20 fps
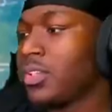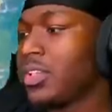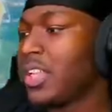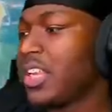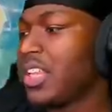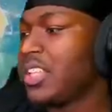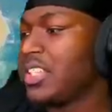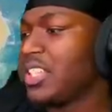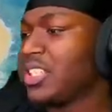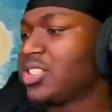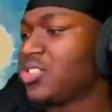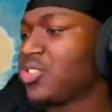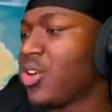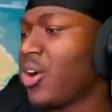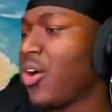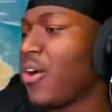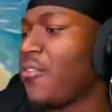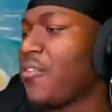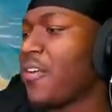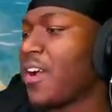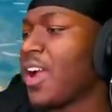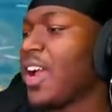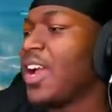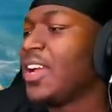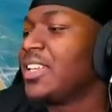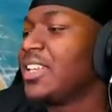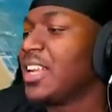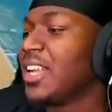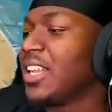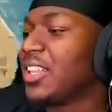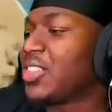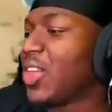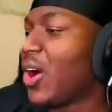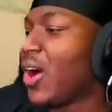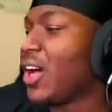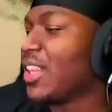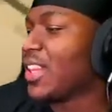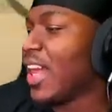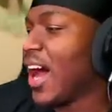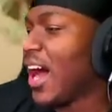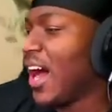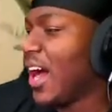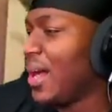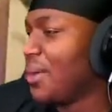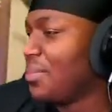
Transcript: he just throw a fight? Did he throw a lob?